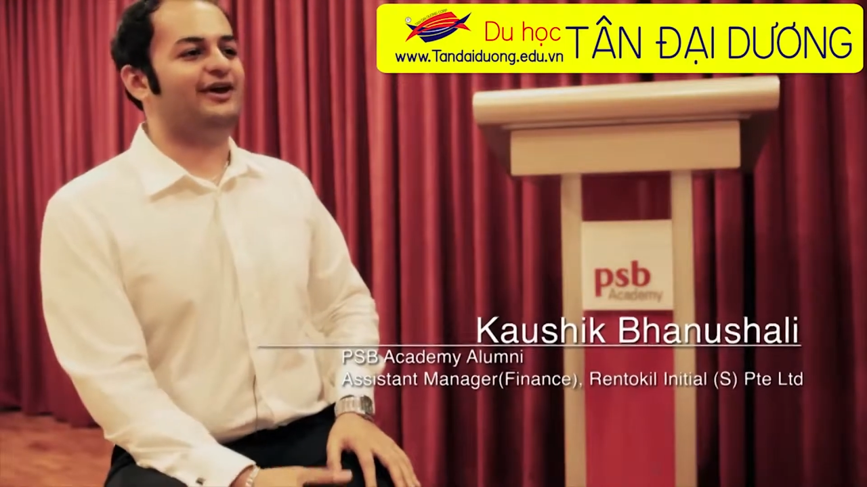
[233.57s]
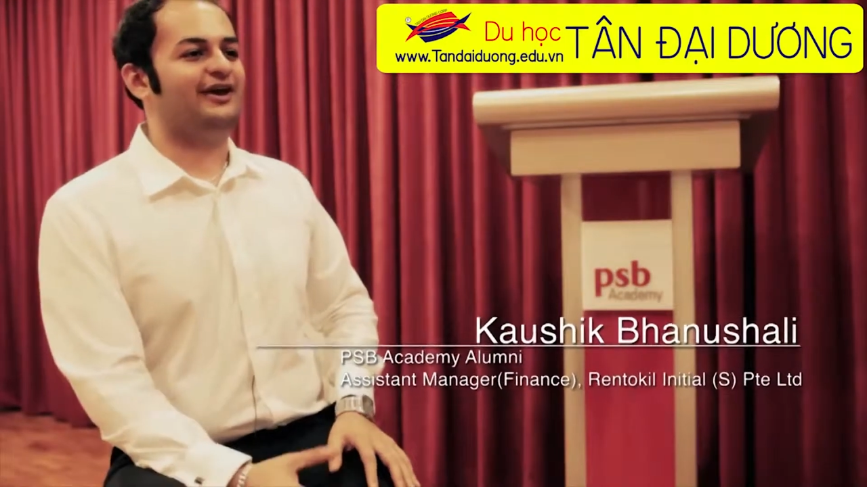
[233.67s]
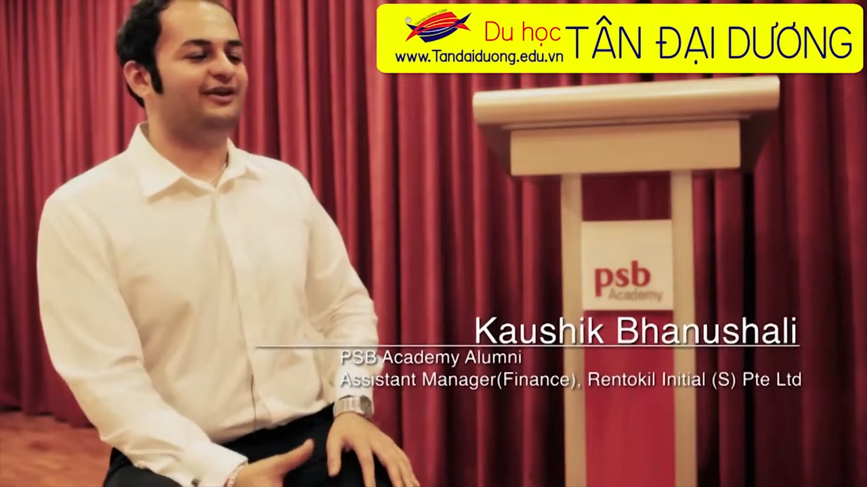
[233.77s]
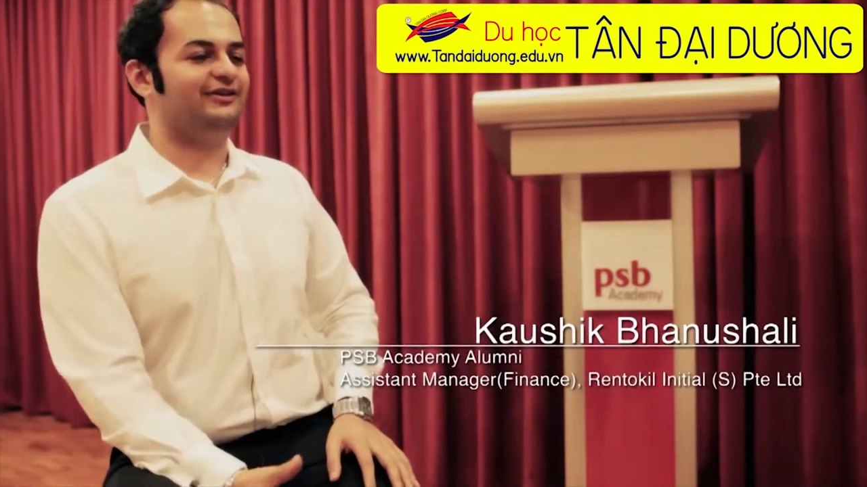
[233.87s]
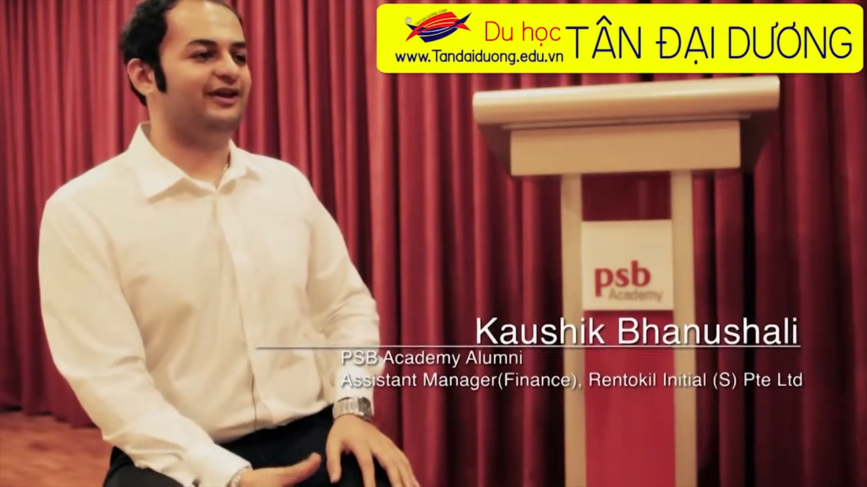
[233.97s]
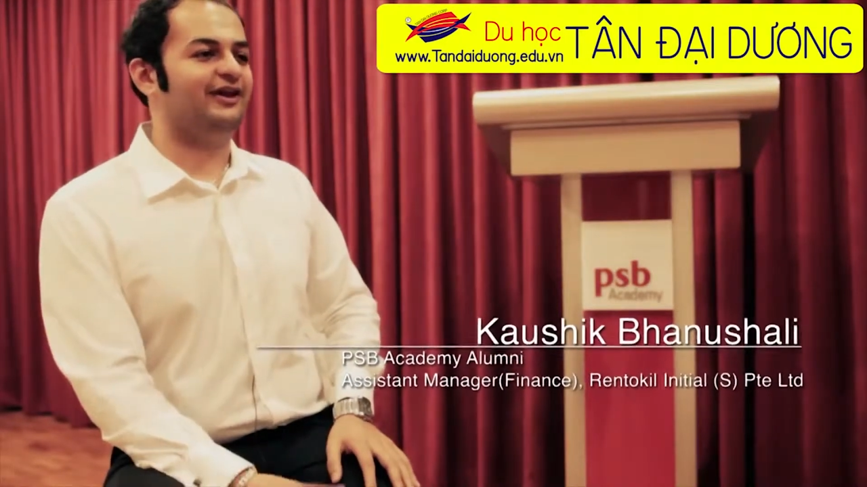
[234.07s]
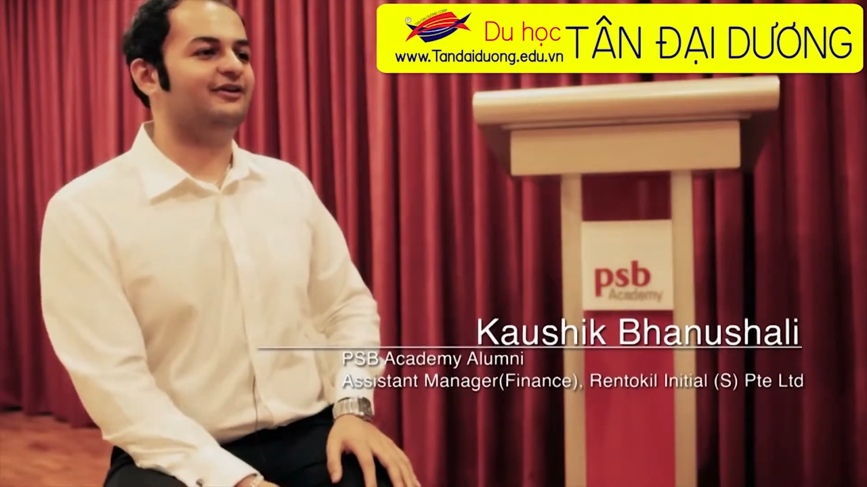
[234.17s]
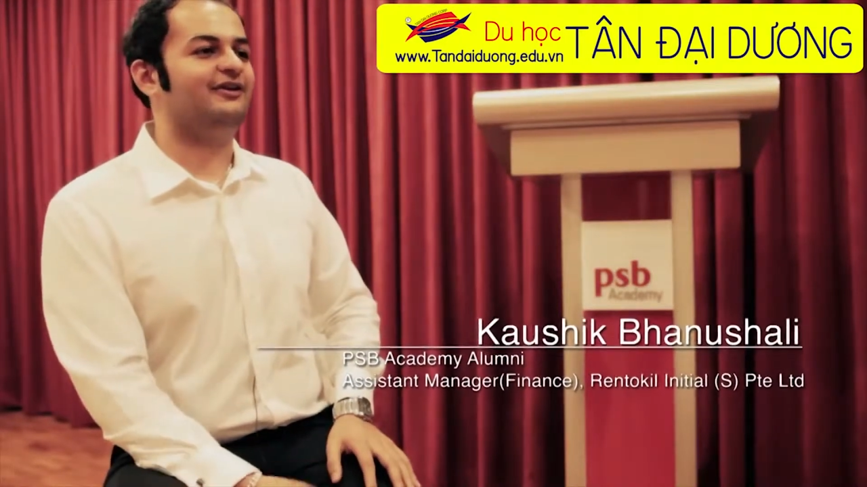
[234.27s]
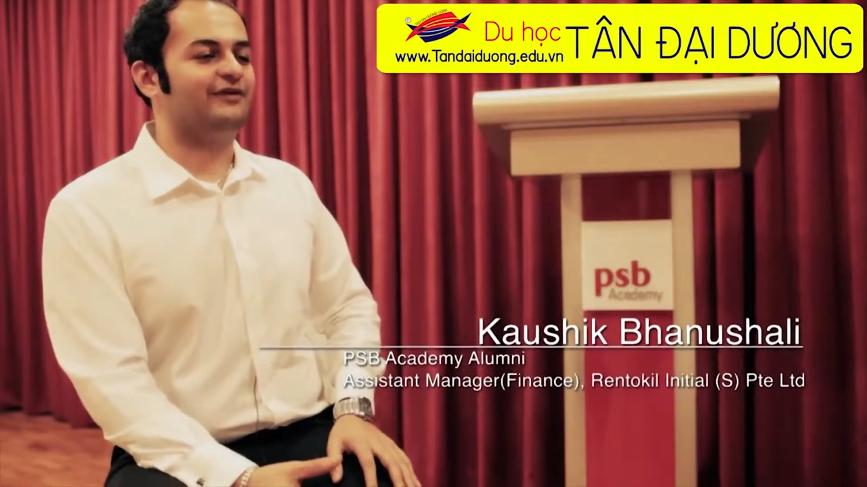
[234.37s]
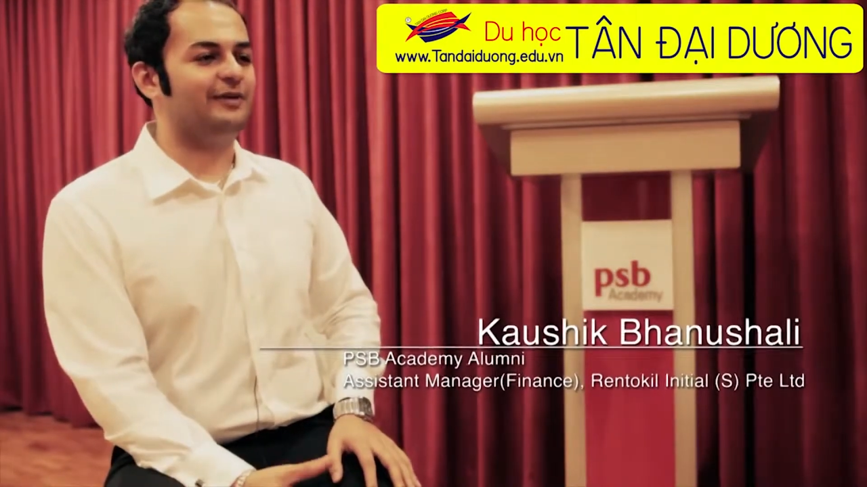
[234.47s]
and at the
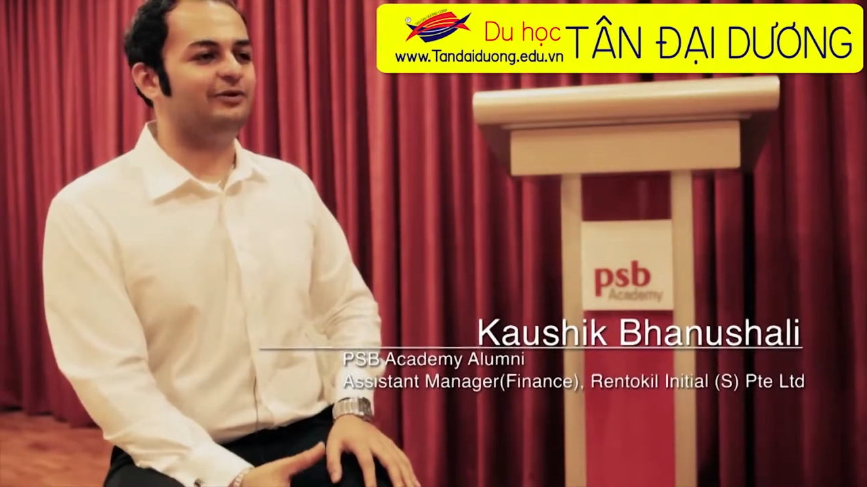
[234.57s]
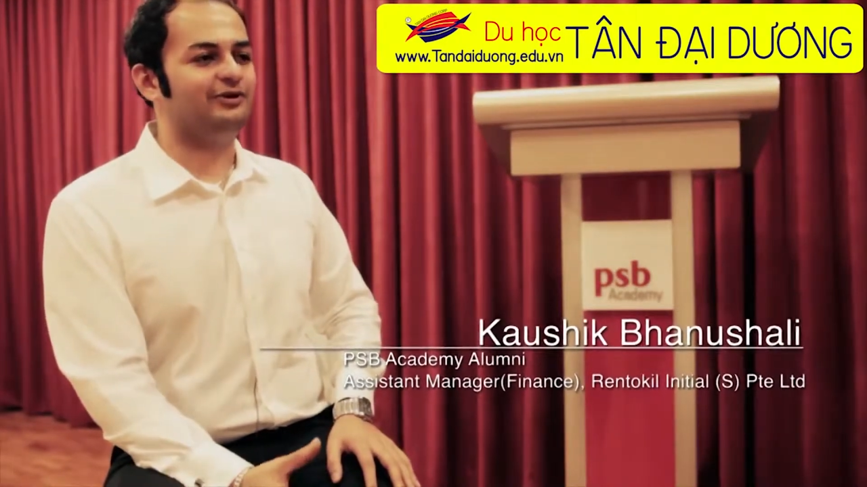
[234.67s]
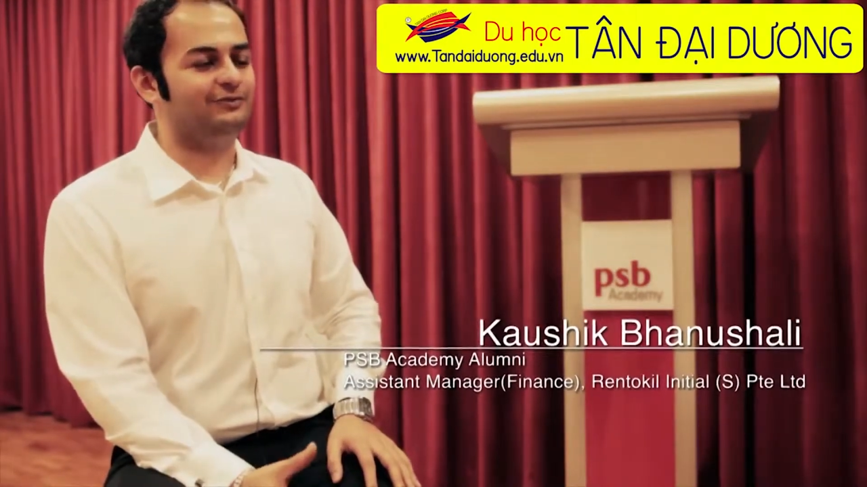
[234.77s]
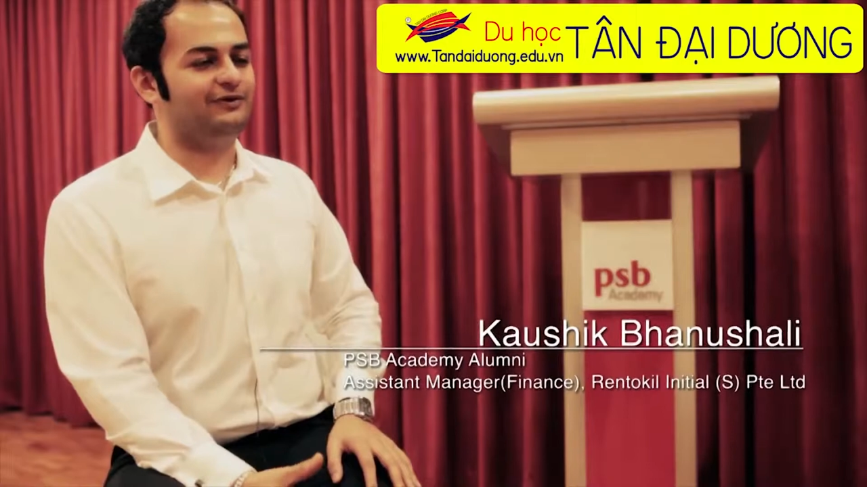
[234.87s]
end, a fabulous